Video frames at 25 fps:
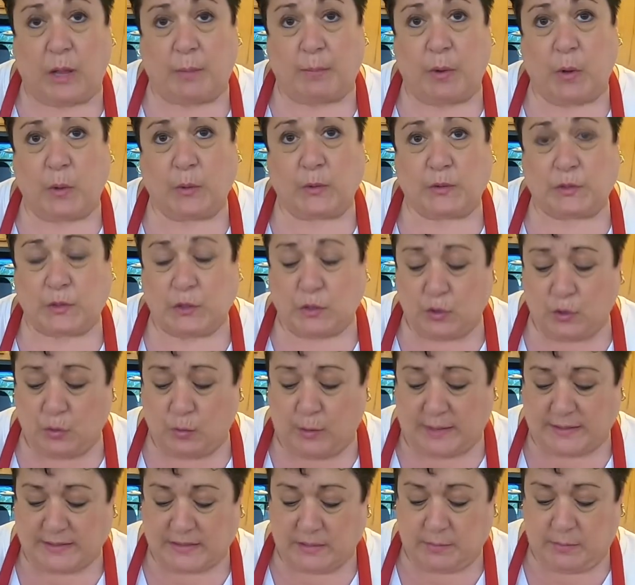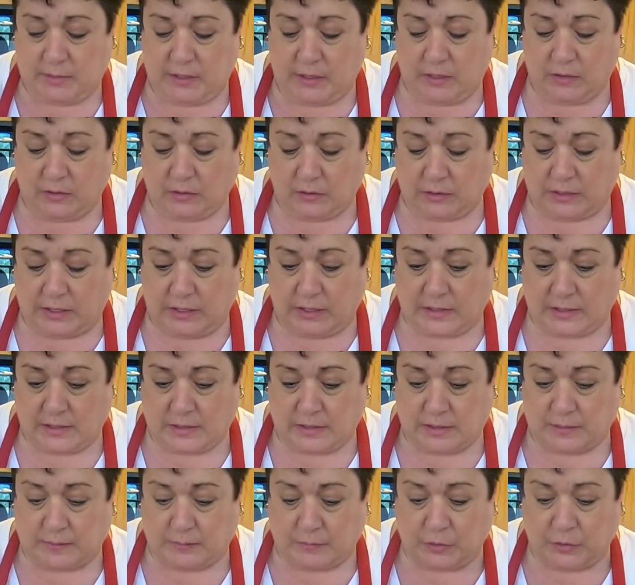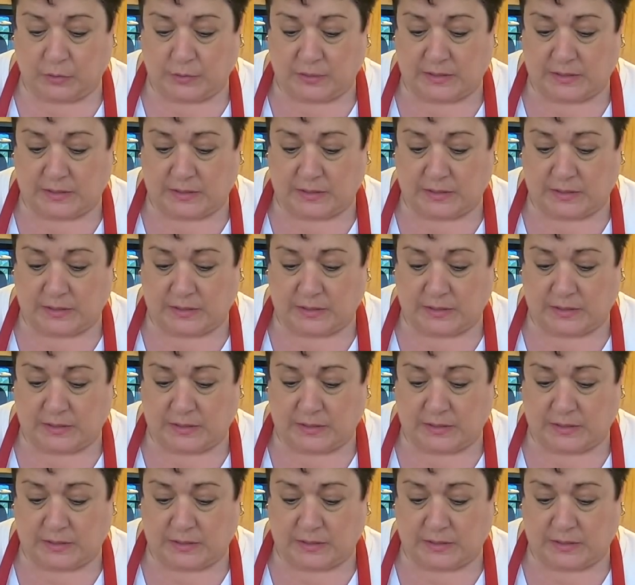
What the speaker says: post a new recipe, you'll